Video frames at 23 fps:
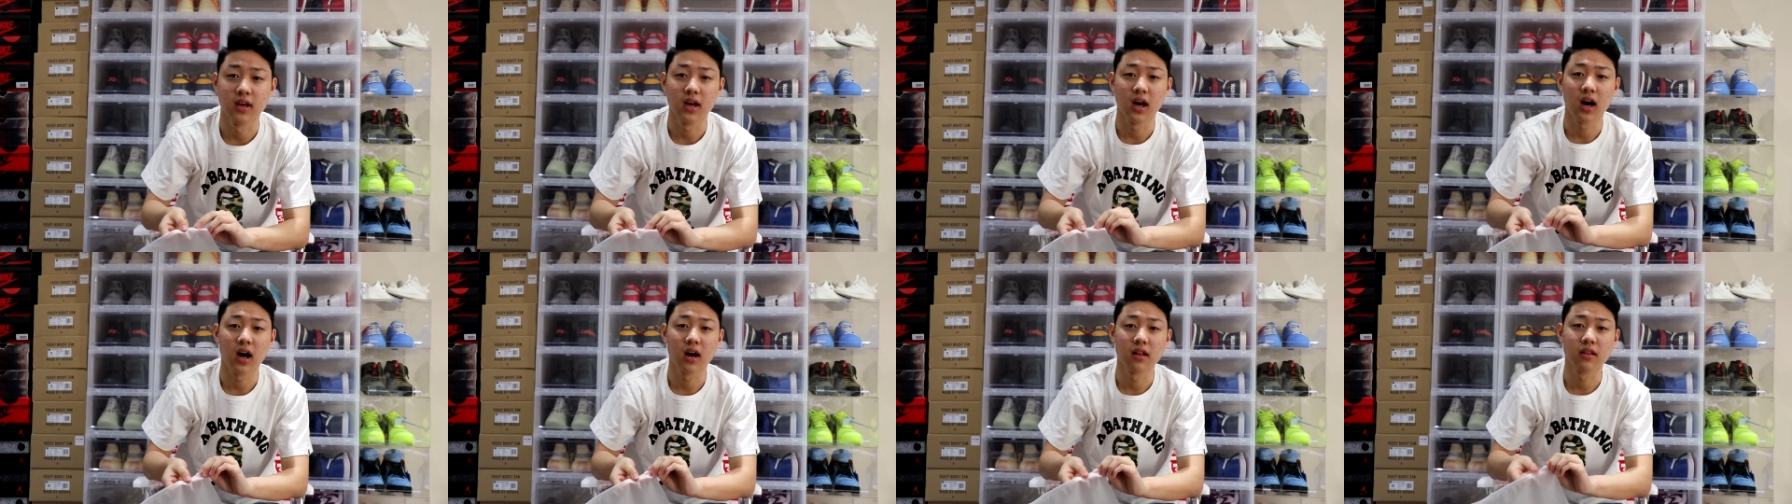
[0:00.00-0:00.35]

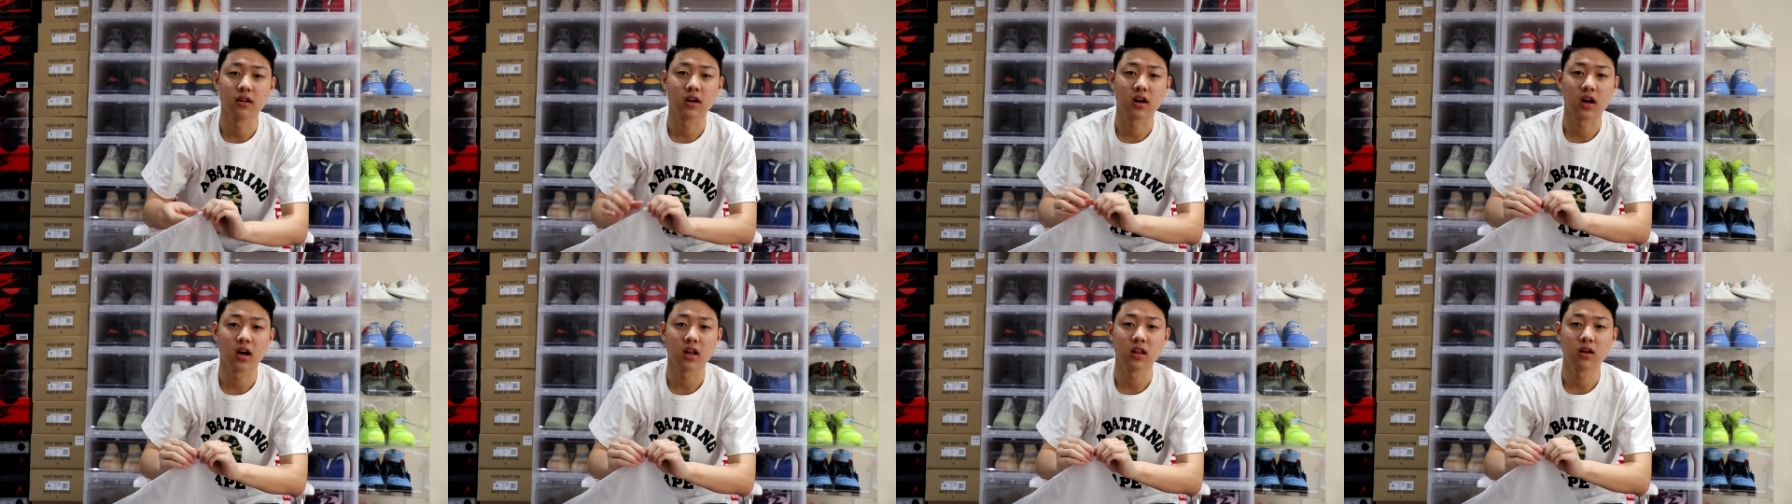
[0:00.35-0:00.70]
The
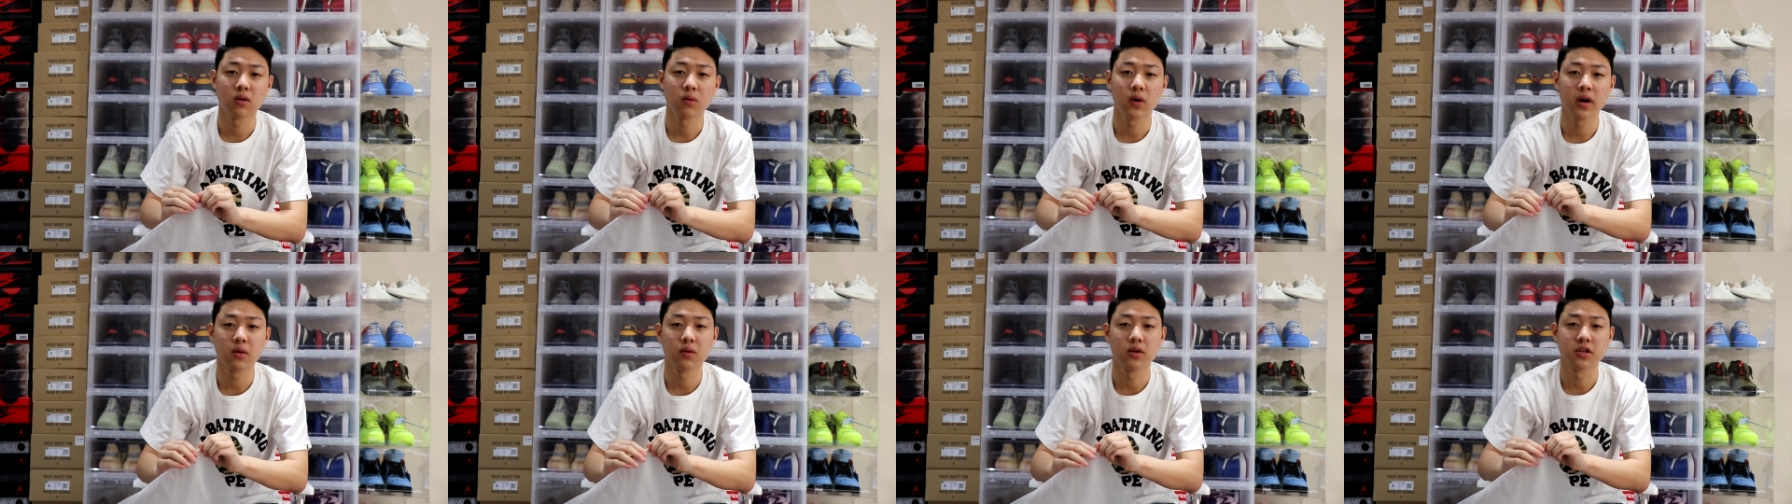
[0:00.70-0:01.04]
other
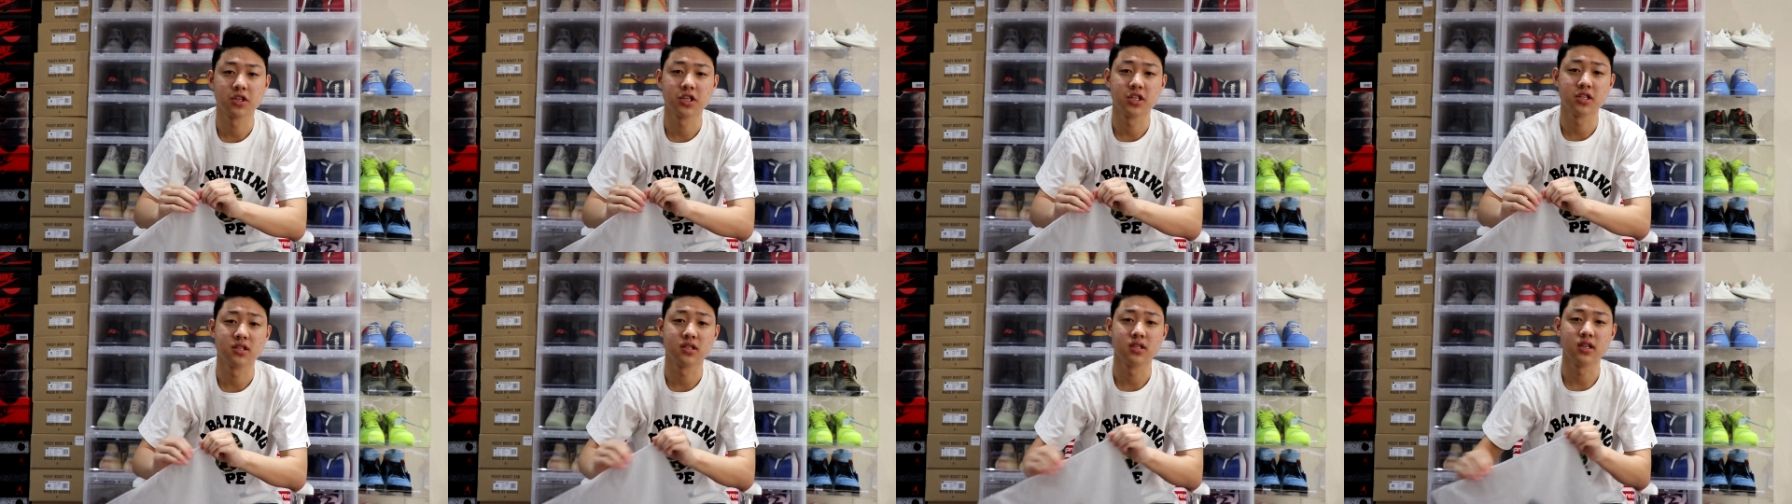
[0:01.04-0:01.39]
colorway,
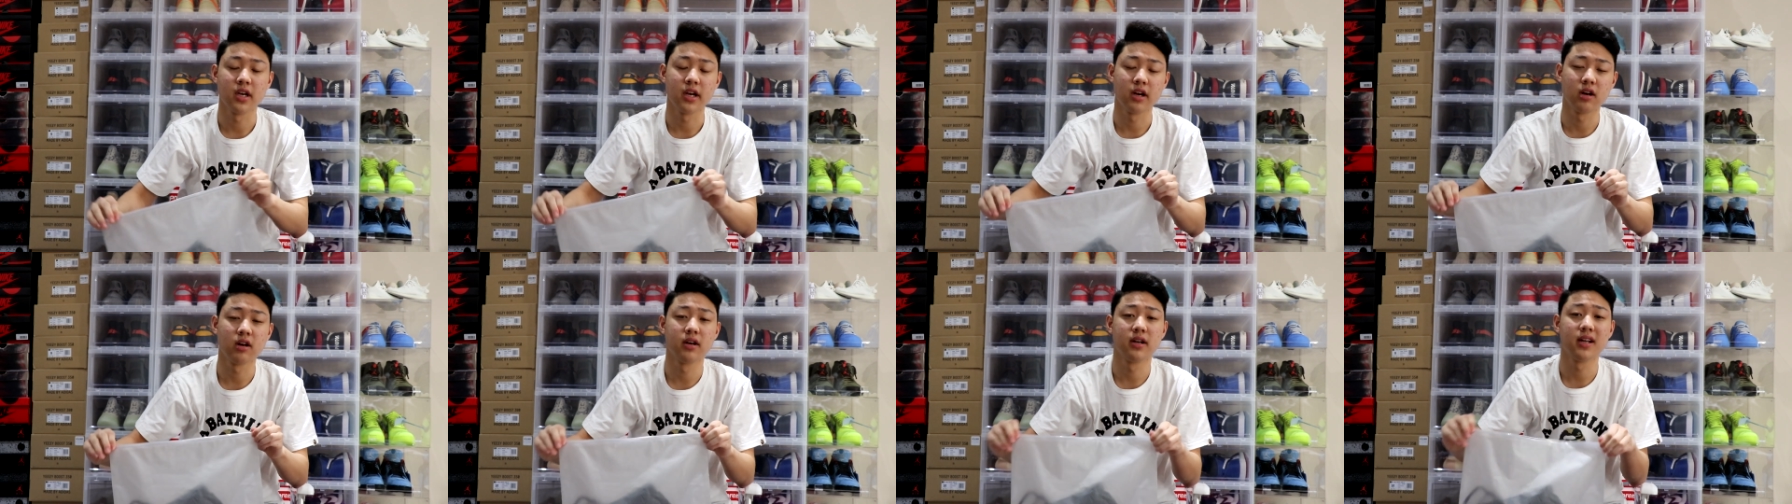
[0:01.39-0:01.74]
which is the
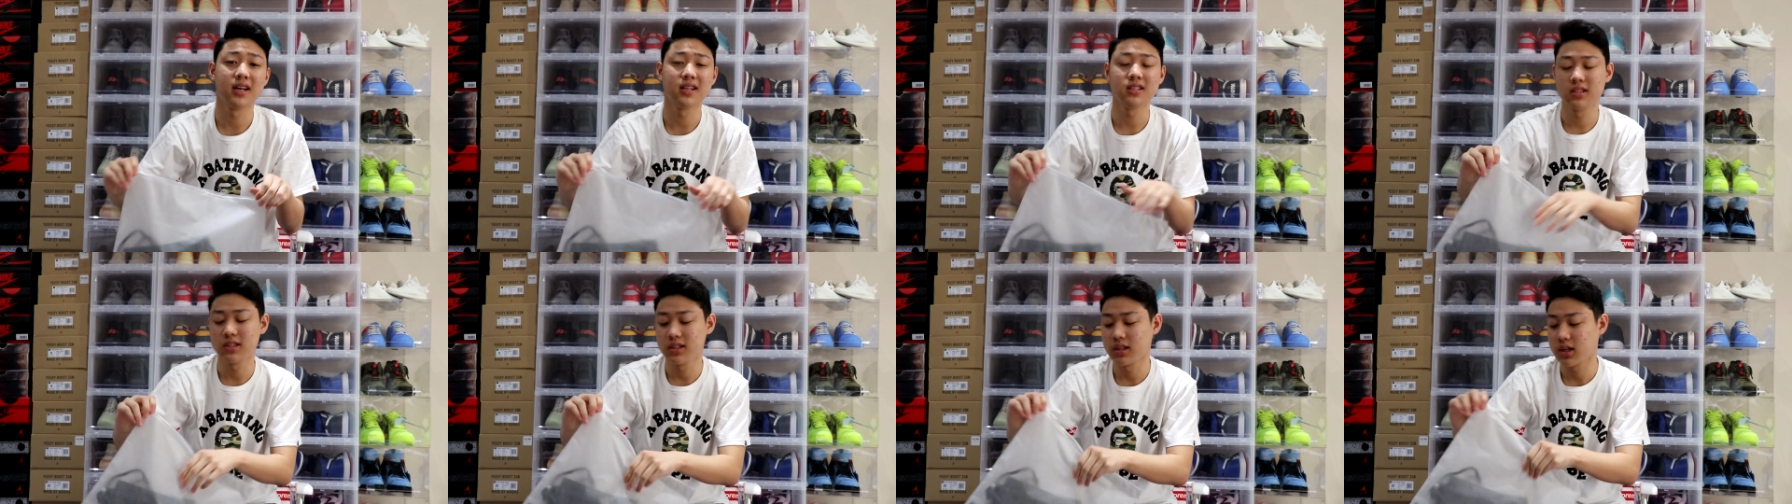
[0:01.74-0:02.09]

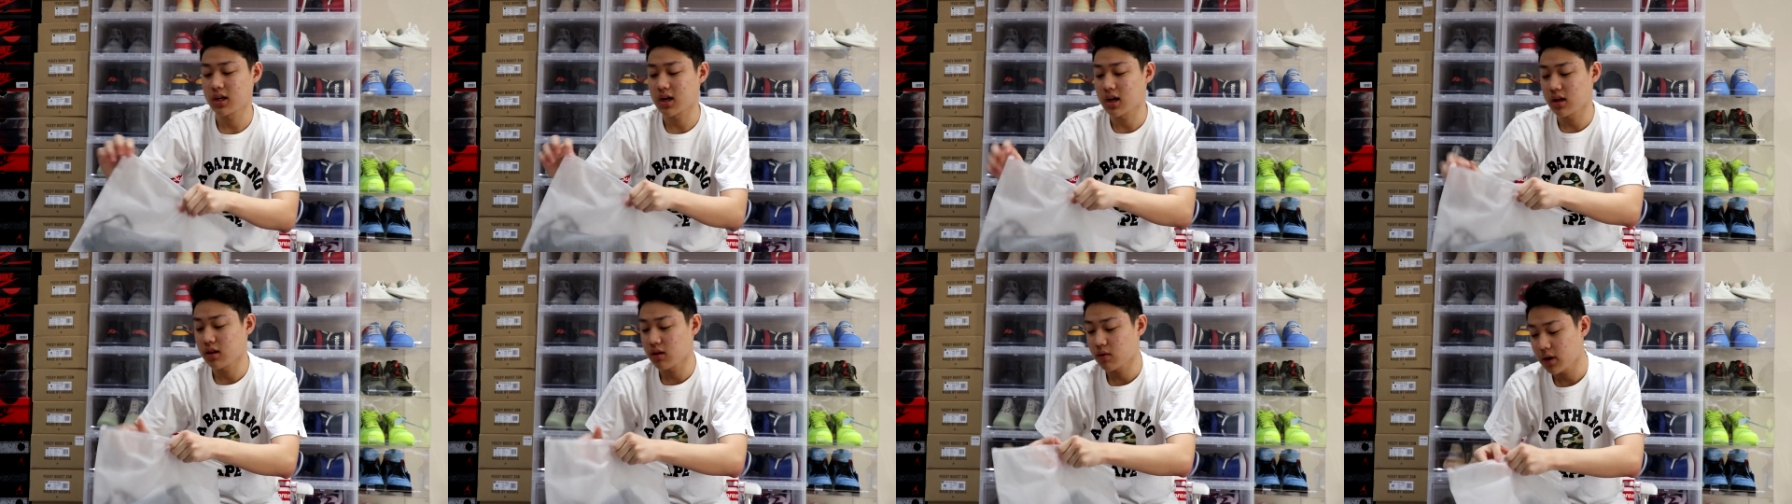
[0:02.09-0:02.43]
iridescent
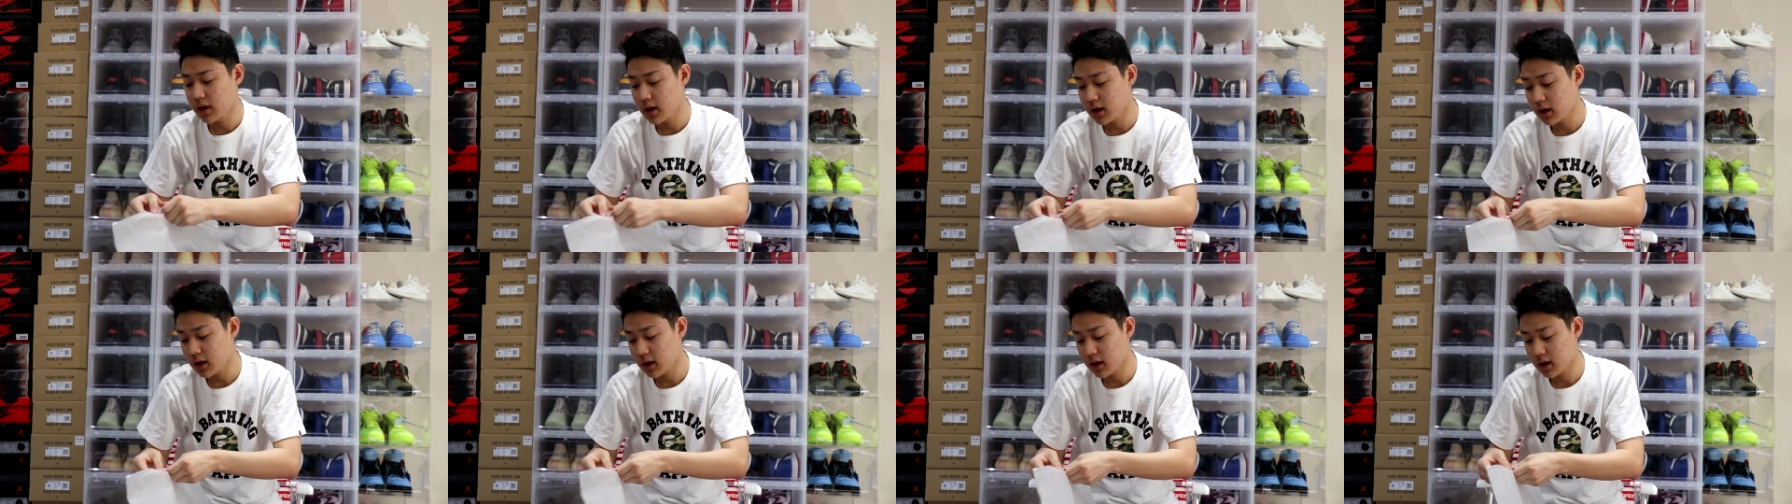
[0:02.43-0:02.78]

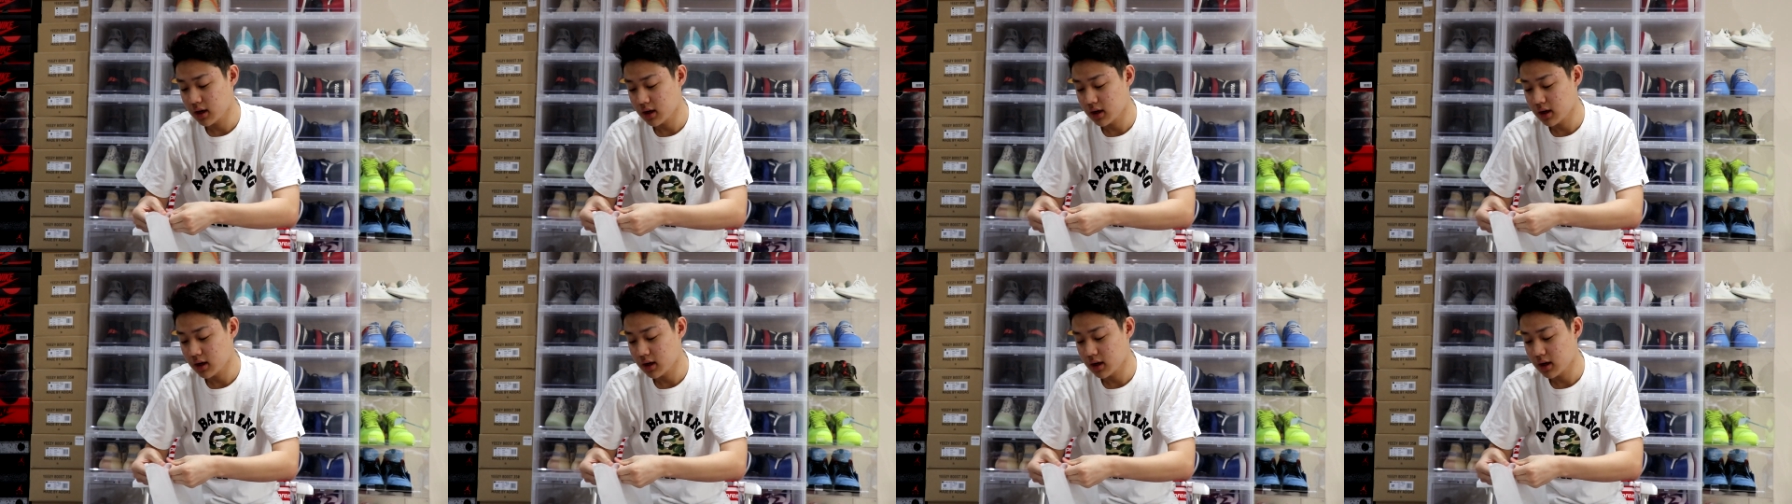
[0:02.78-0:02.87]
colorway.